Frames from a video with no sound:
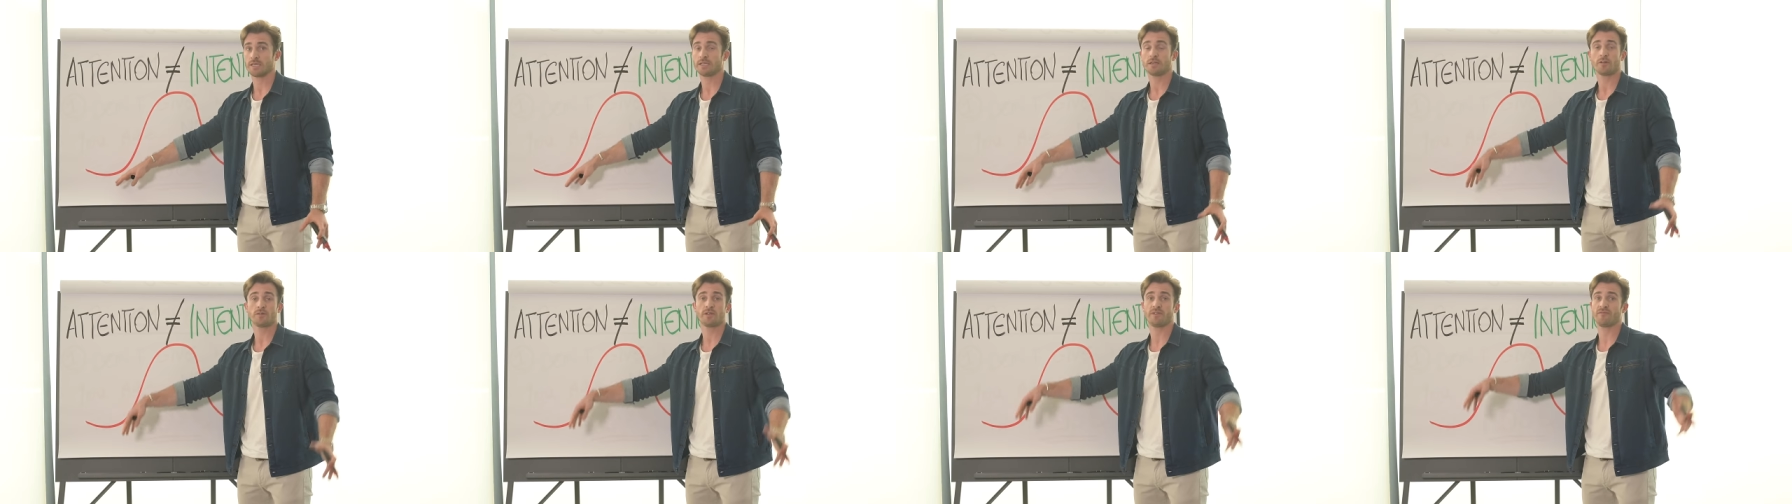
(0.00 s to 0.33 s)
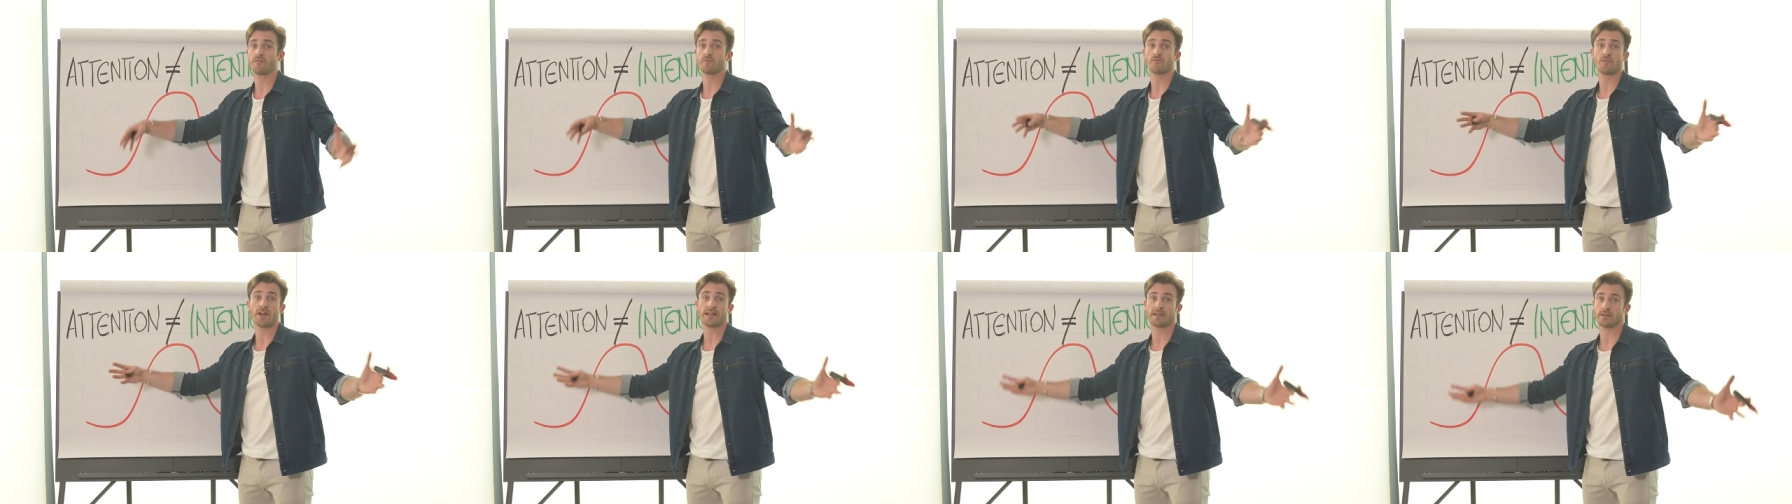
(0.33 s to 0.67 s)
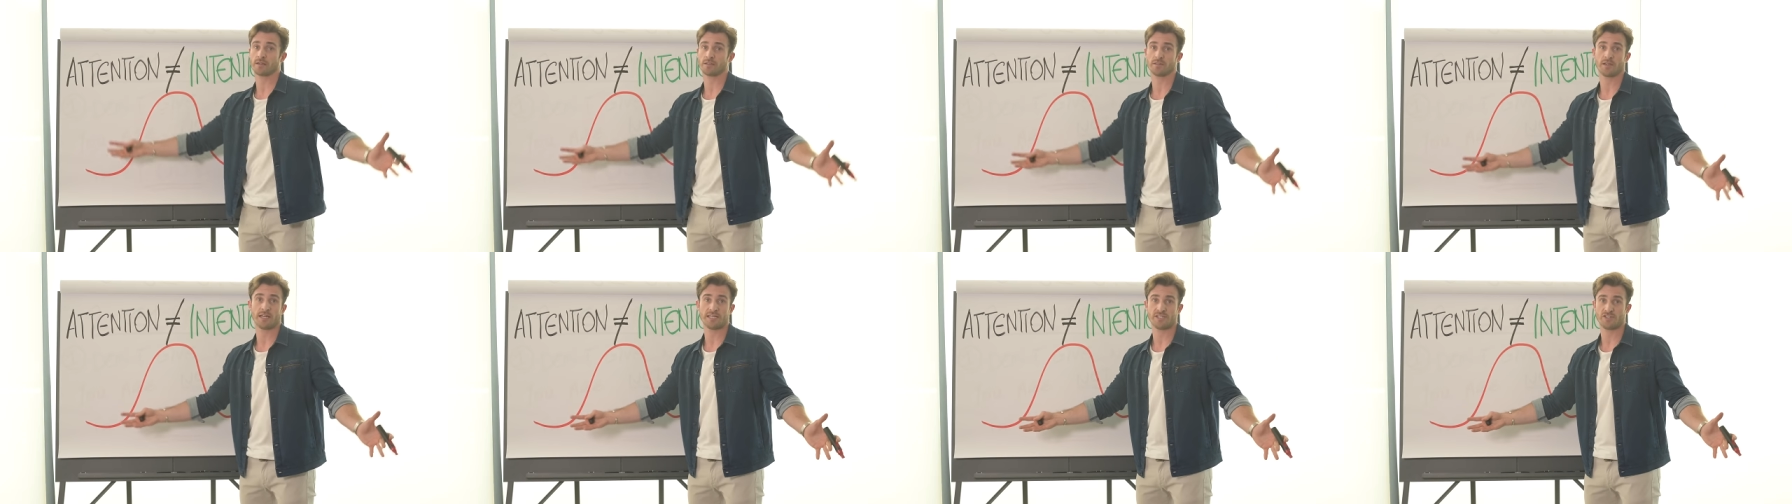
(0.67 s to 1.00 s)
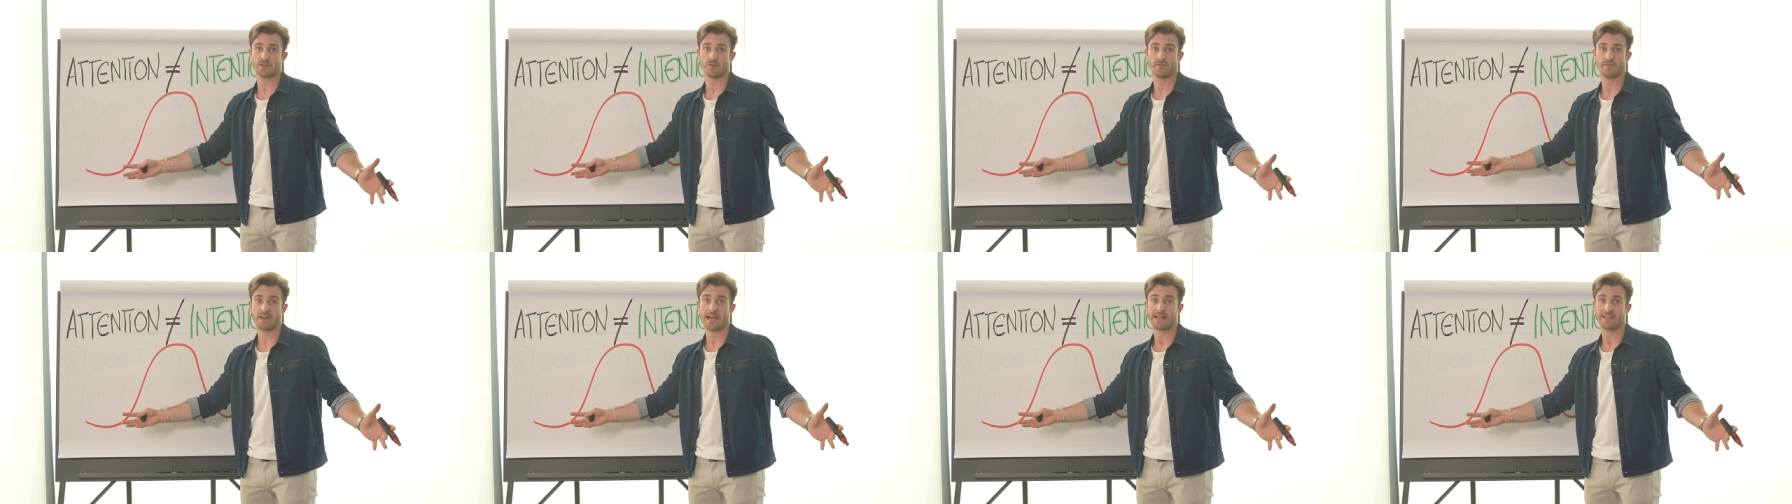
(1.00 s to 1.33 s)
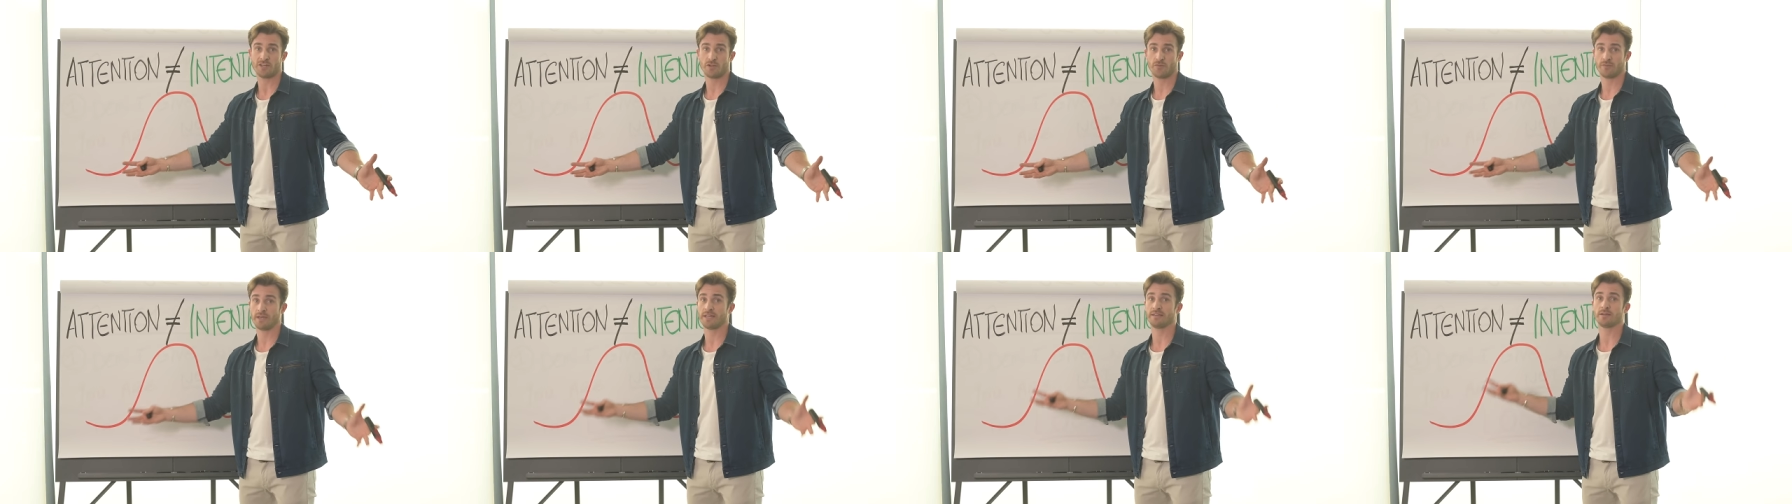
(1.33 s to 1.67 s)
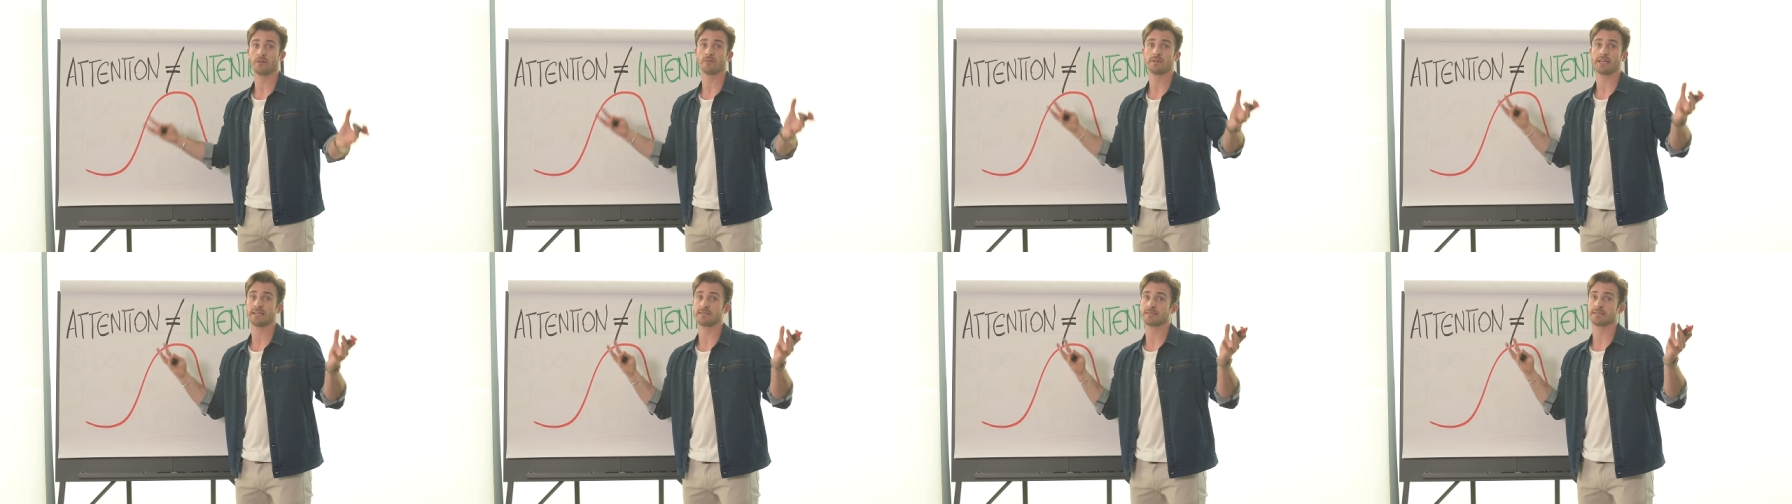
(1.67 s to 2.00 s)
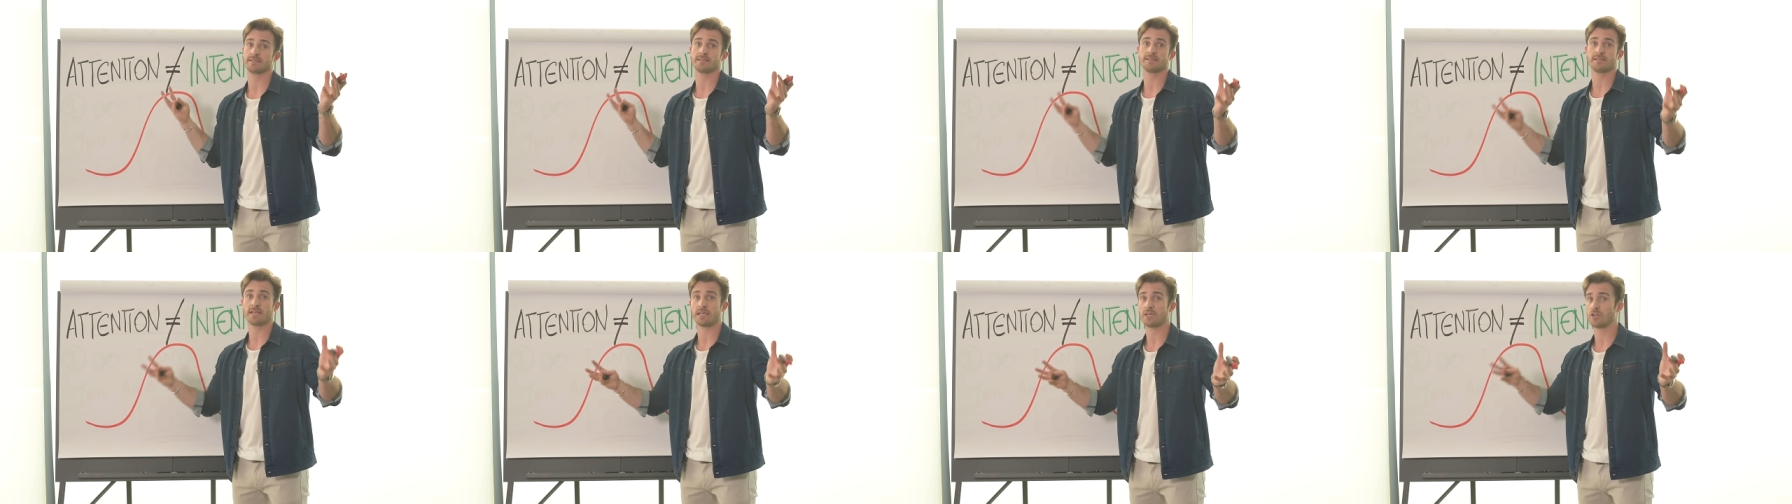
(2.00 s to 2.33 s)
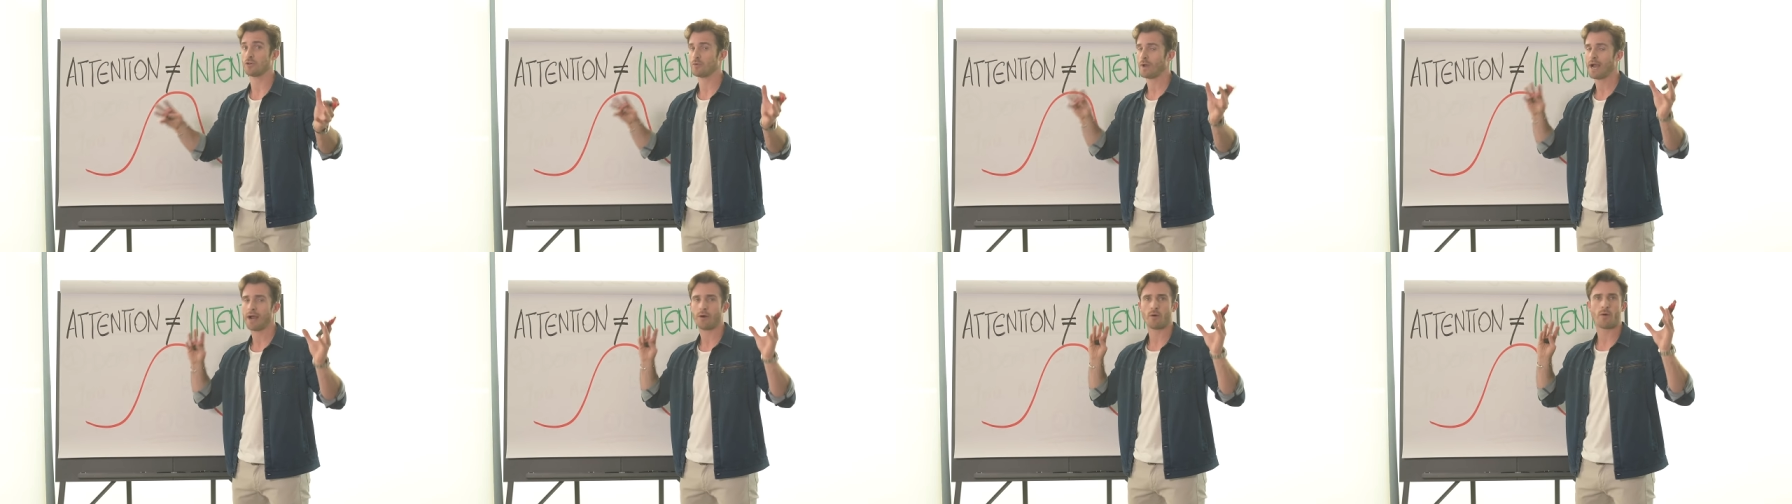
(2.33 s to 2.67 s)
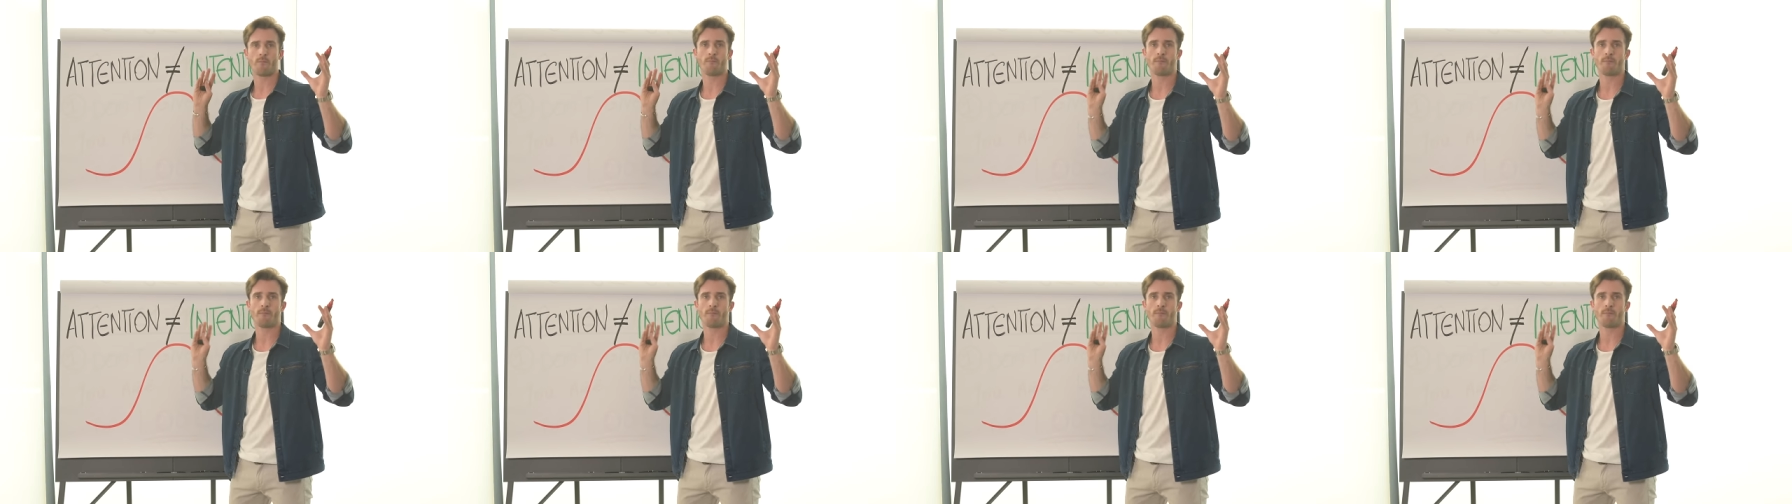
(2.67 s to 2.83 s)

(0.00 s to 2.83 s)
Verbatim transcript: they don't even recognize your value. They don't get to see you, how